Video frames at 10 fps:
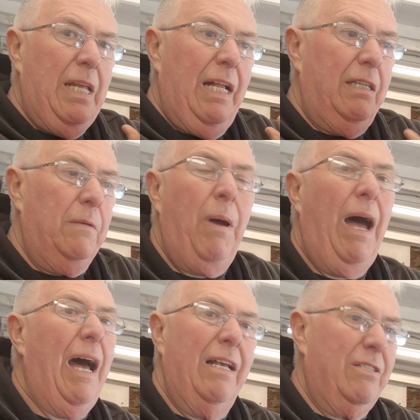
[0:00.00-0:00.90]
held
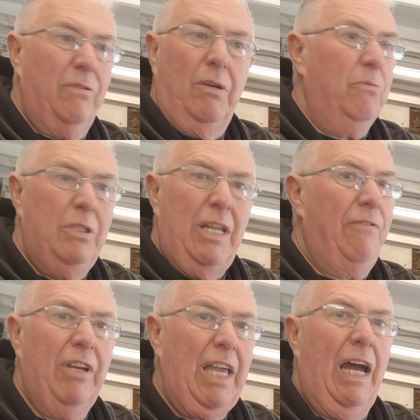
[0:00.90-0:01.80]
apart so it would
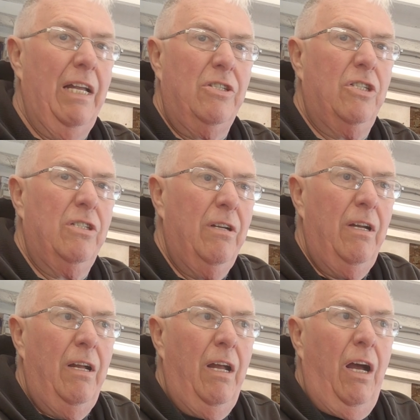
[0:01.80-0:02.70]
never catch.
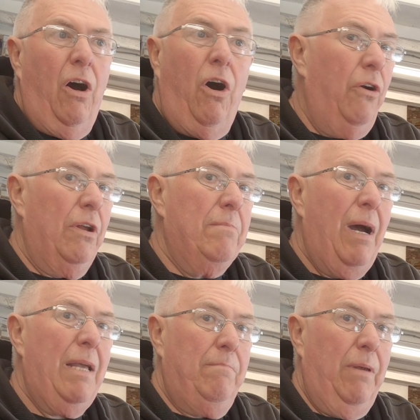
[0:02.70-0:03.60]
Or it
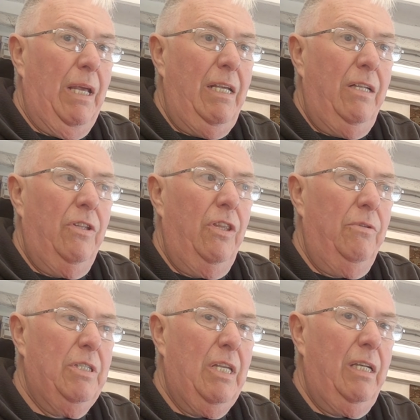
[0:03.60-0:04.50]
might be that they
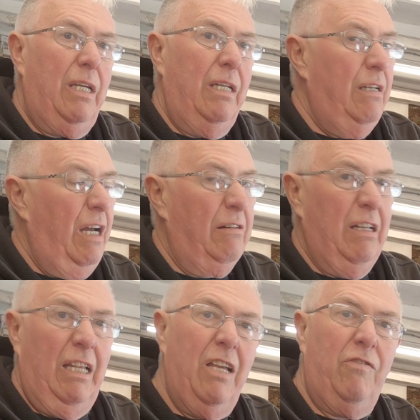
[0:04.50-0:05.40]
was thinking, I'm going
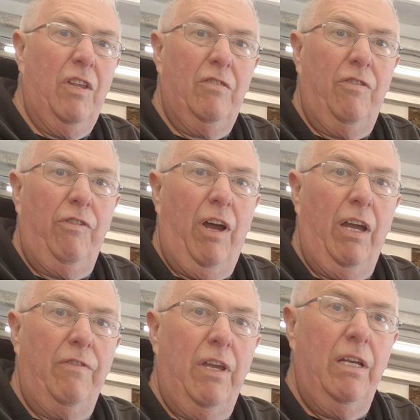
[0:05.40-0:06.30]
to leave this for
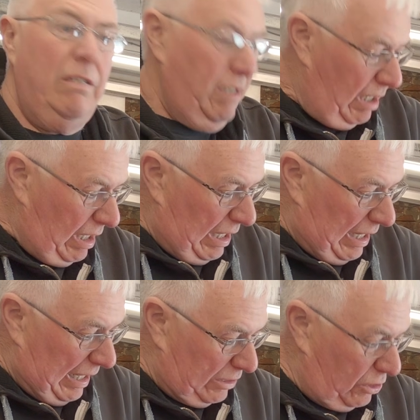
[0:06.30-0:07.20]
5 years.
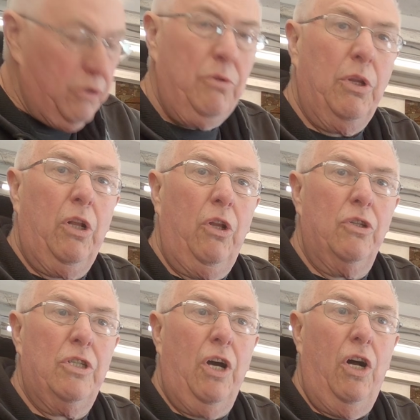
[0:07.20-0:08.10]
I'll screw the
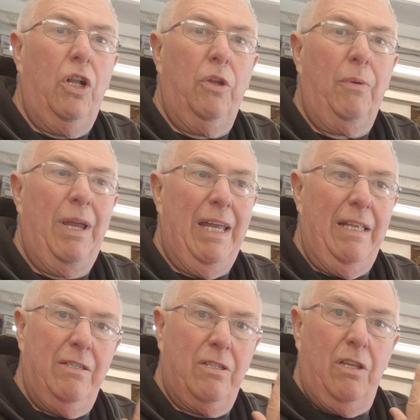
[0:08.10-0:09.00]
clutch all the way
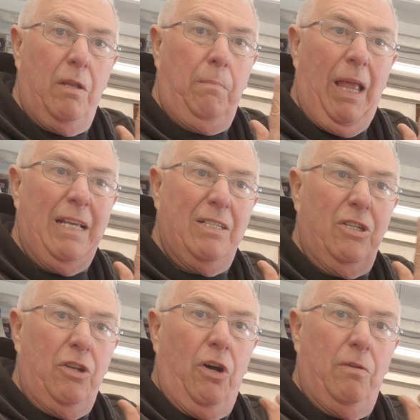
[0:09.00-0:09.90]
in so that the
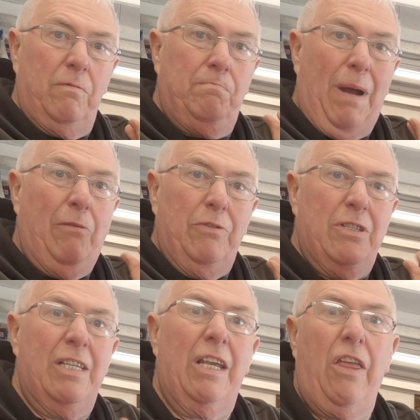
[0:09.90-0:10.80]
plates are not
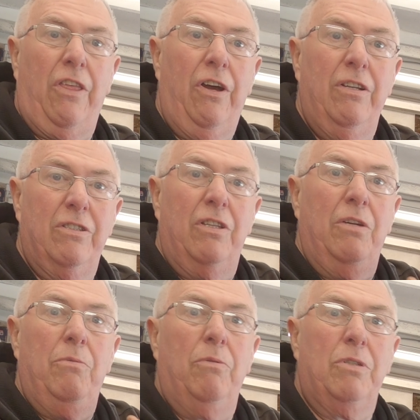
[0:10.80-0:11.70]
bound together so
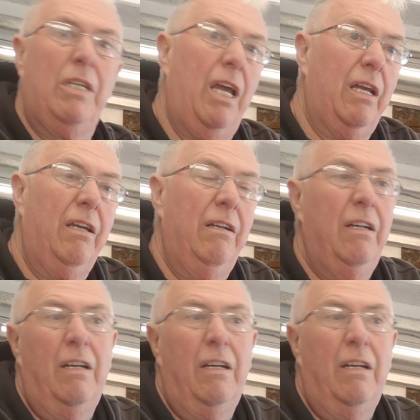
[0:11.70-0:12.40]
they won't stick.